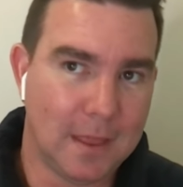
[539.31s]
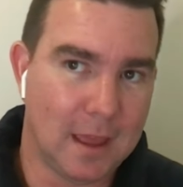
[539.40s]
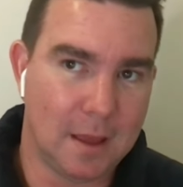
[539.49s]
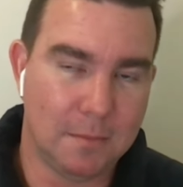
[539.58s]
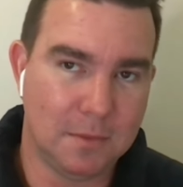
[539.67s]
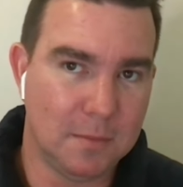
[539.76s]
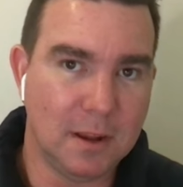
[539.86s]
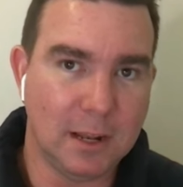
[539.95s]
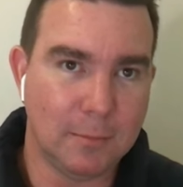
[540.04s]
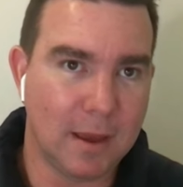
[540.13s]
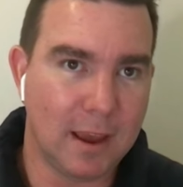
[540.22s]
The
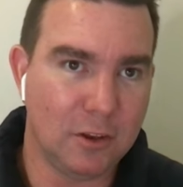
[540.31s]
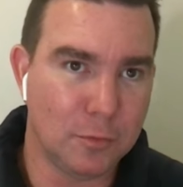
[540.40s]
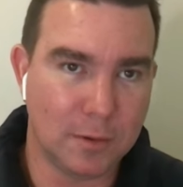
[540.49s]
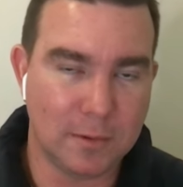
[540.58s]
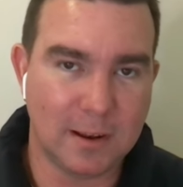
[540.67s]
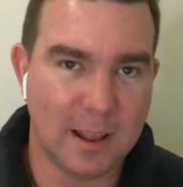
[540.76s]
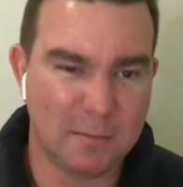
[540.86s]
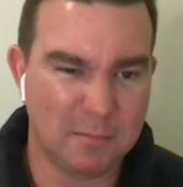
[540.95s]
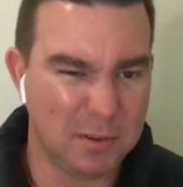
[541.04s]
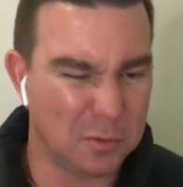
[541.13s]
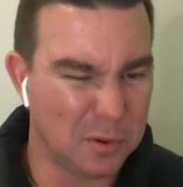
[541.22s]
medium age might have been
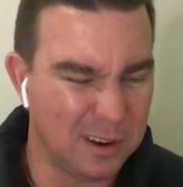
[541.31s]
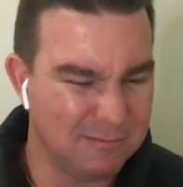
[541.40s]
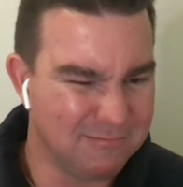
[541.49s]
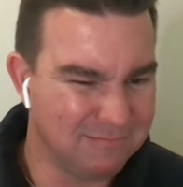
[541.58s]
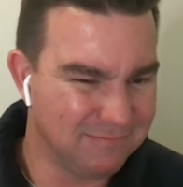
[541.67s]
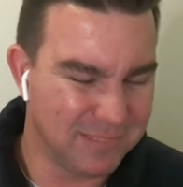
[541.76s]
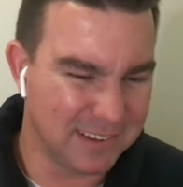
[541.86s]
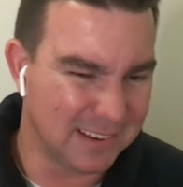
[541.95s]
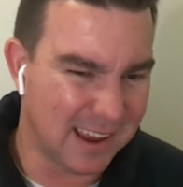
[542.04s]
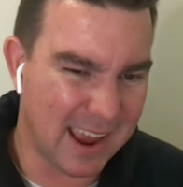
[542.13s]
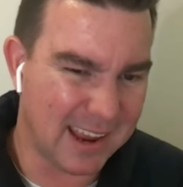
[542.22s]
between, to
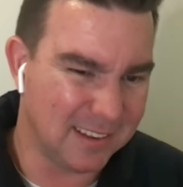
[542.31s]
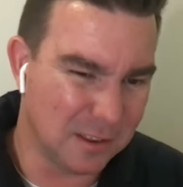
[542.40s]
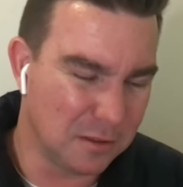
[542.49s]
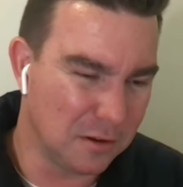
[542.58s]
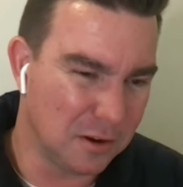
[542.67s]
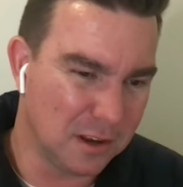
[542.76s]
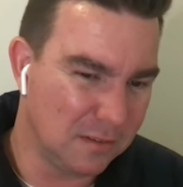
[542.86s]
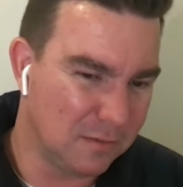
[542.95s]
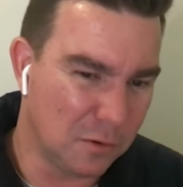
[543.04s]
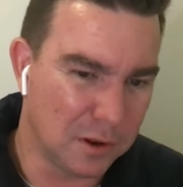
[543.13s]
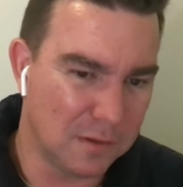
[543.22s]
say, 8 to
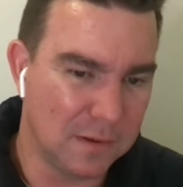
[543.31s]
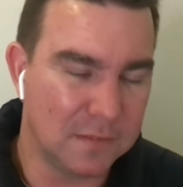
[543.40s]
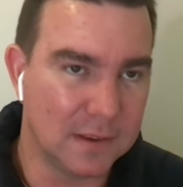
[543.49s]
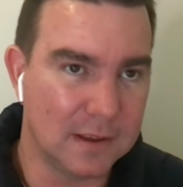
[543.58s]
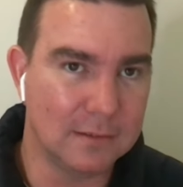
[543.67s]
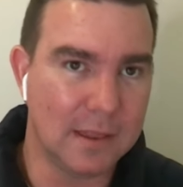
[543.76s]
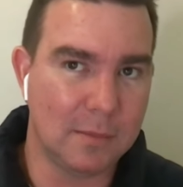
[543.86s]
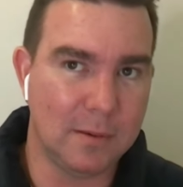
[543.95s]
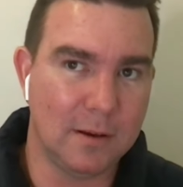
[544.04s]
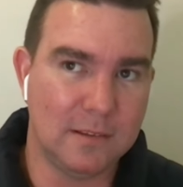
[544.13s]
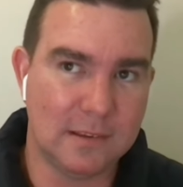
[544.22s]
13, 14, 15, around
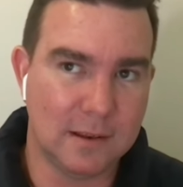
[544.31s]
that period.